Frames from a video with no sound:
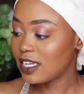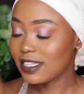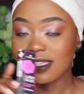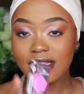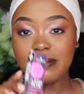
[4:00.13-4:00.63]

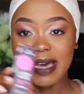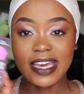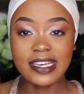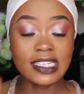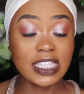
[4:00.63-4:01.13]
It's still
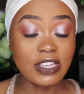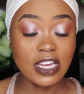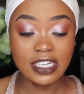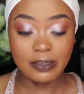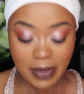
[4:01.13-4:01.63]
my
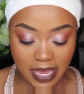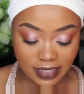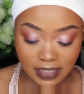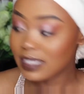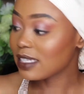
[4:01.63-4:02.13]
third
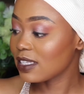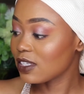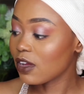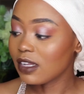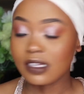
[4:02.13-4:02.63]
best. It's
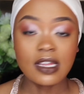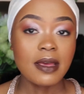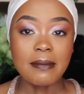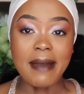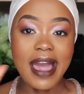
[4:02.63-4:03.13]
not
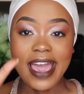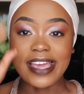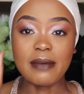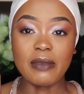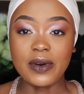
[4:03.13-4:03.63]
my
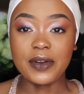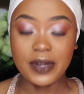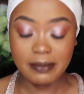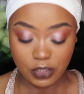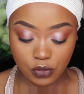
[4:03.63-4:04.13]
number one or
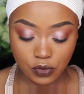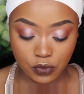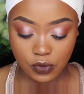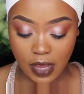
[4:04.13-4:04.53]
number two.